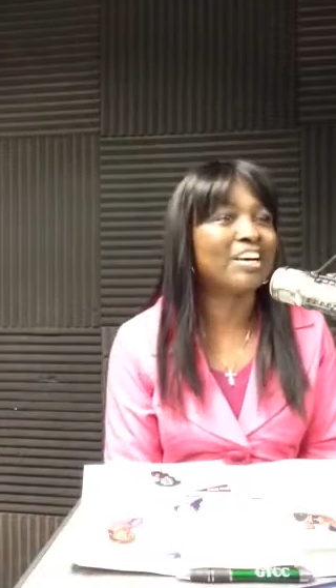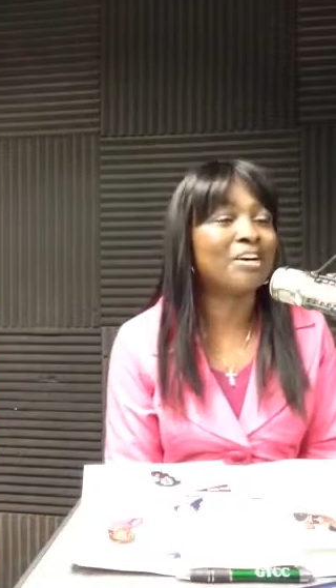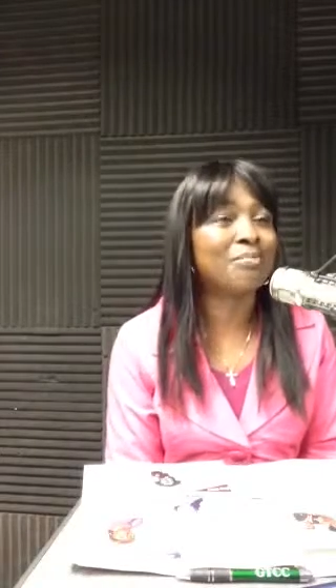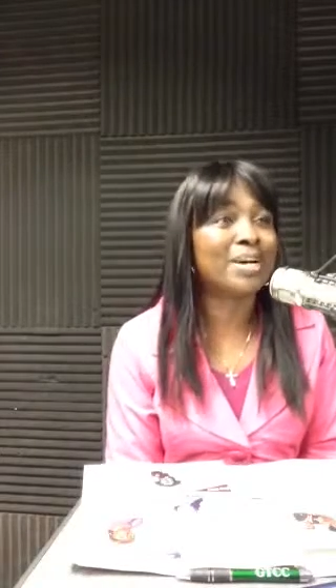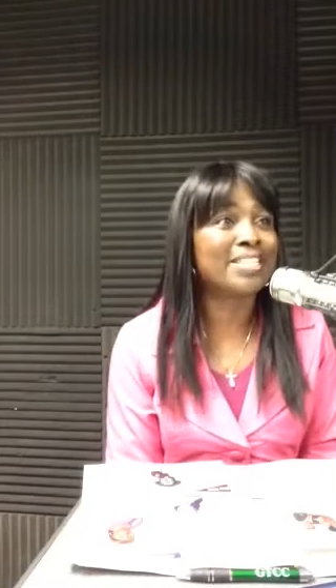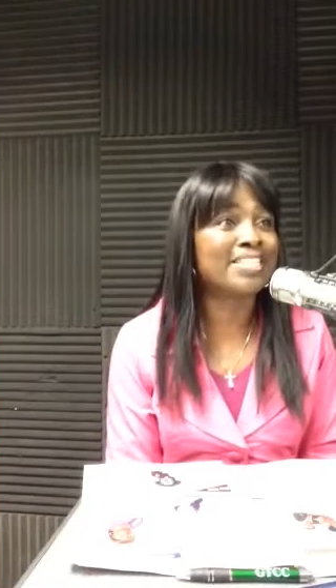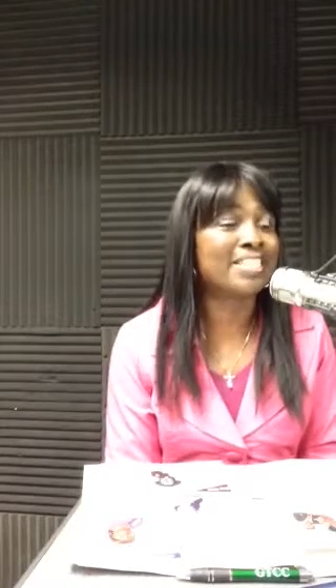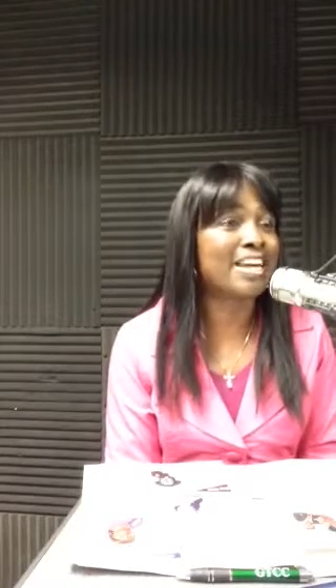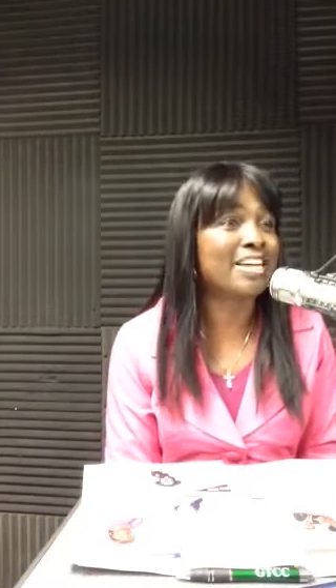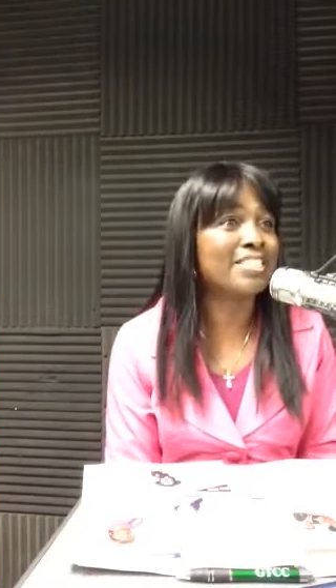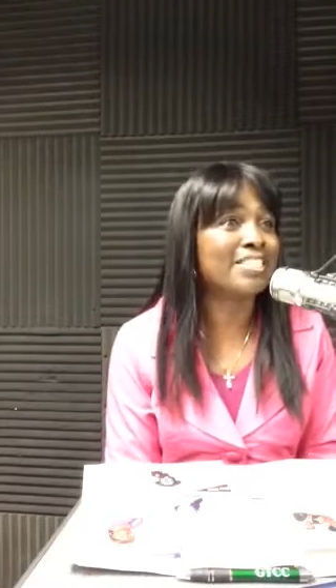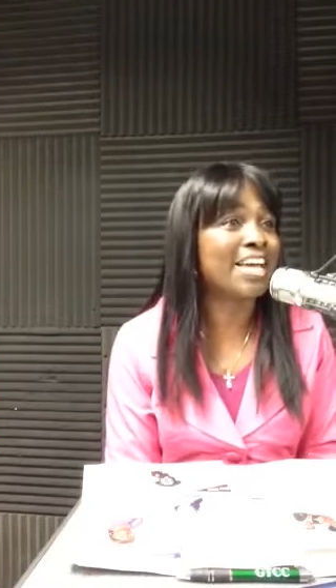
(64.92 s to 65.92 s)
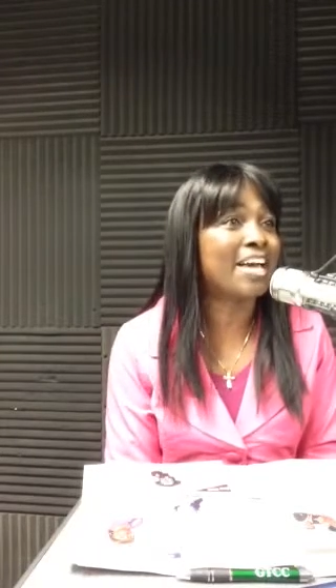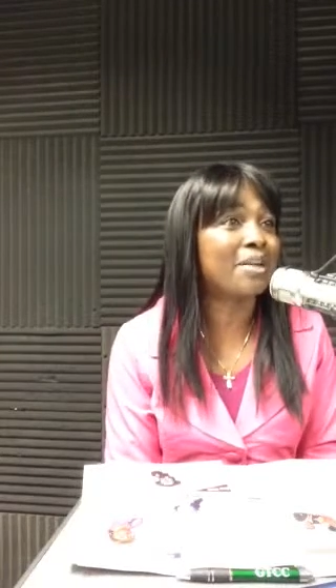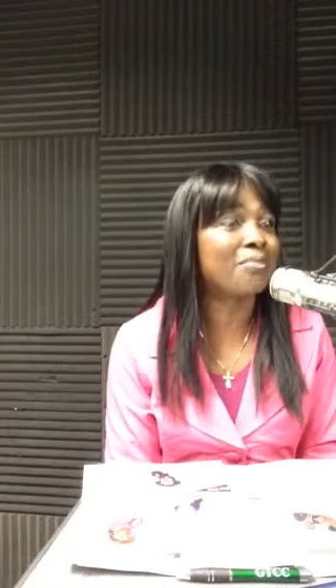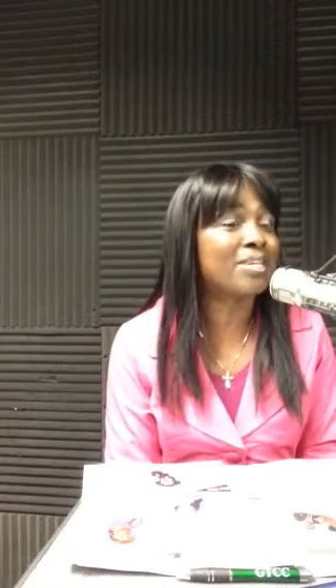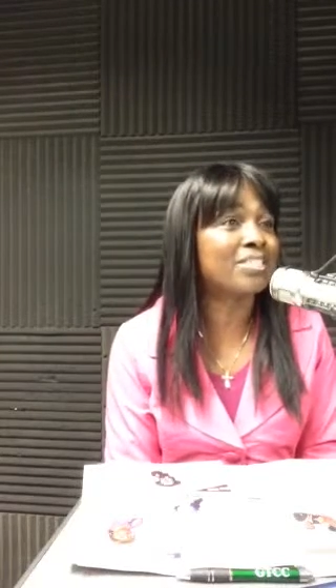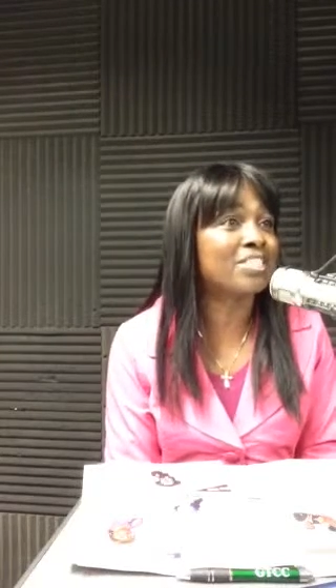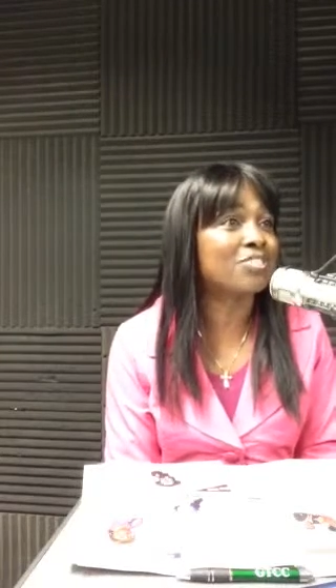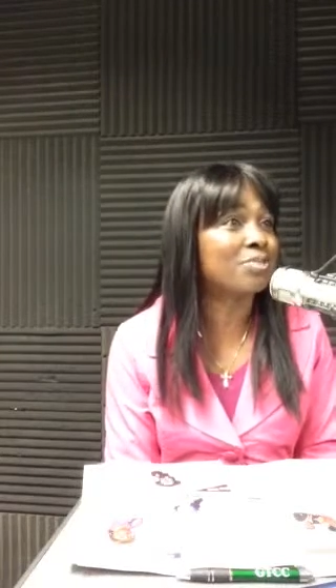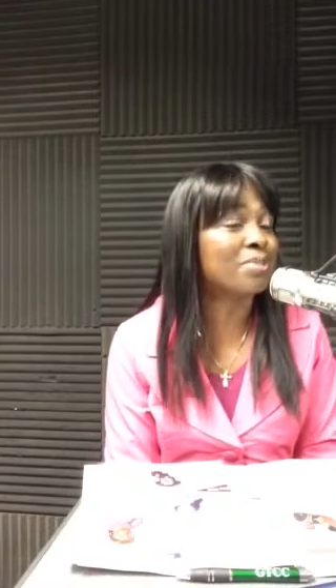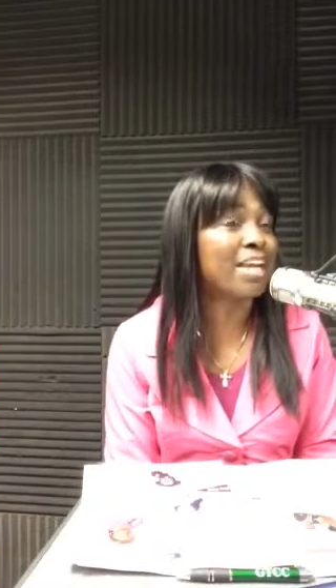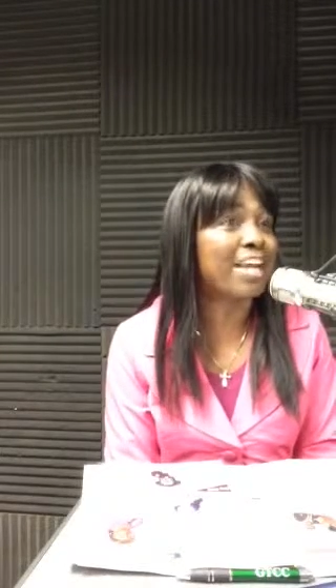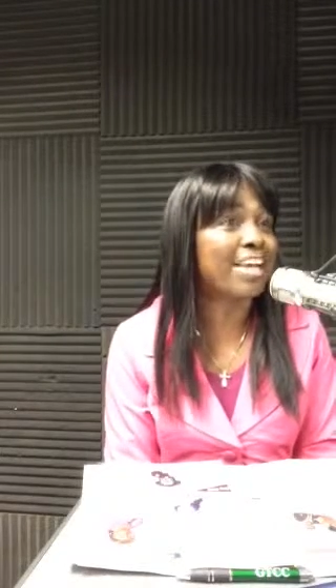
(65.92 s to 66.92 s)
My sons had a business
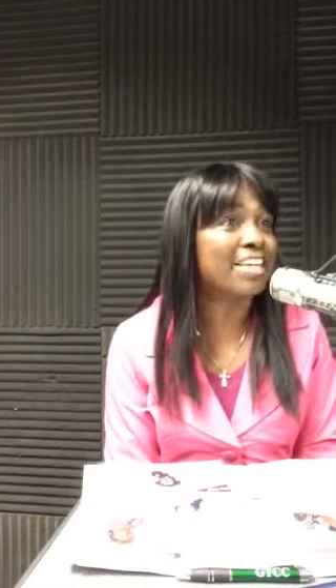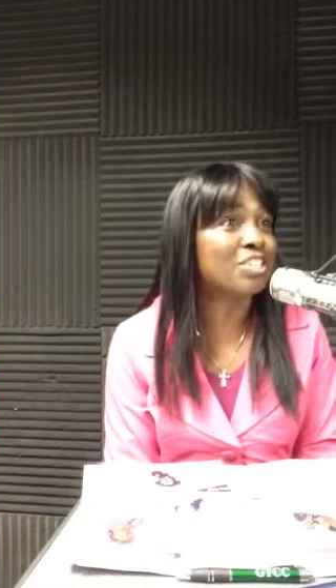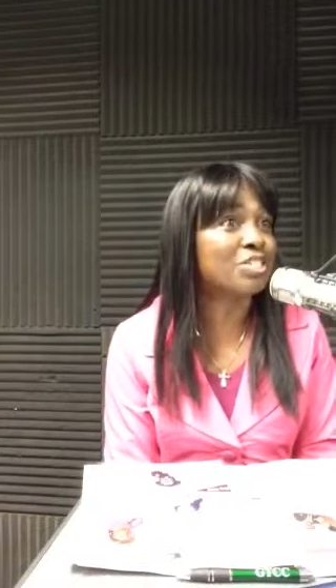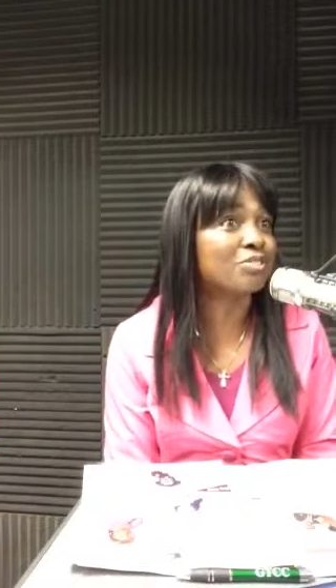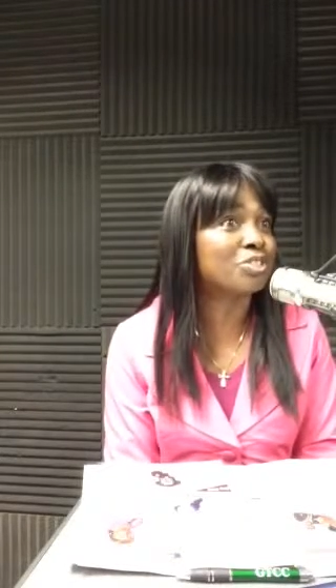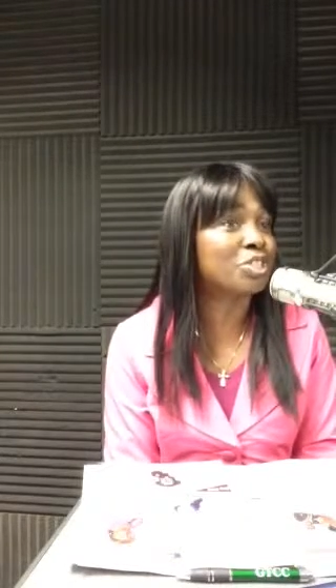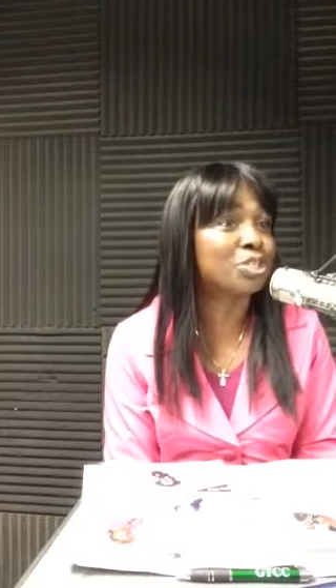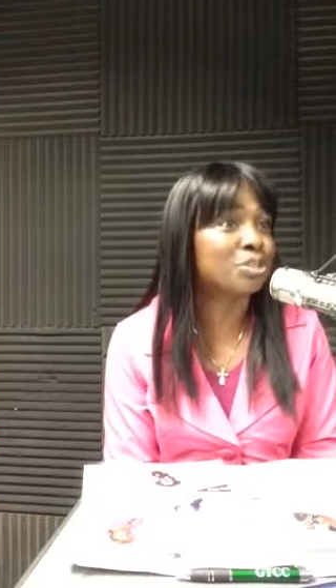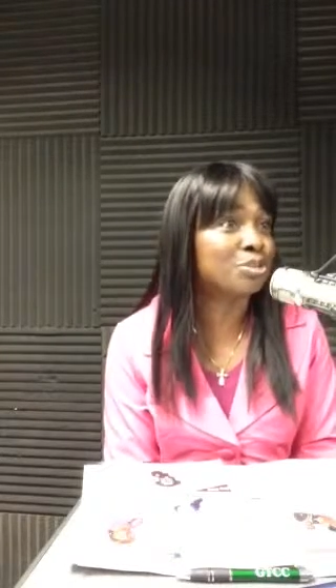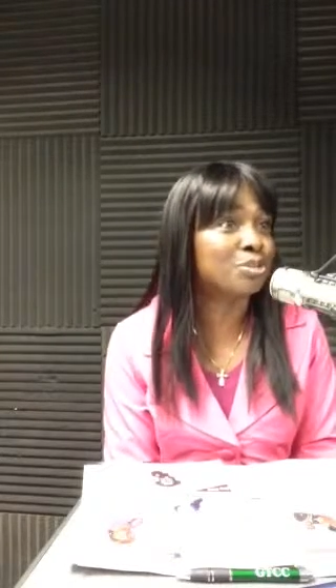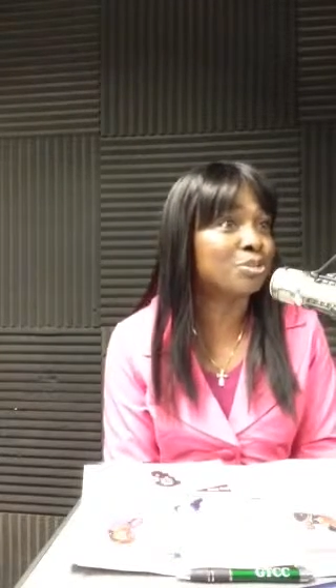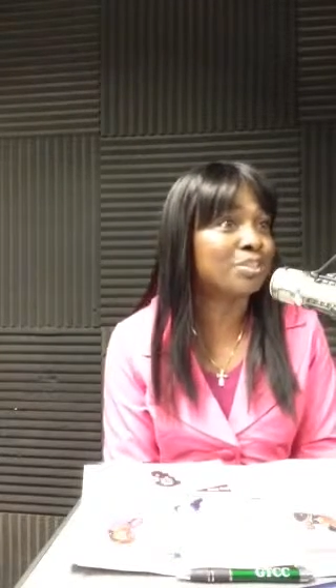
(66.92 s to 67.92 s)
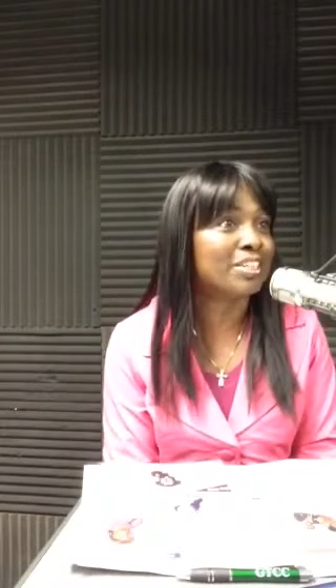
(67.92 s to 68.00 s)
from the age of 2.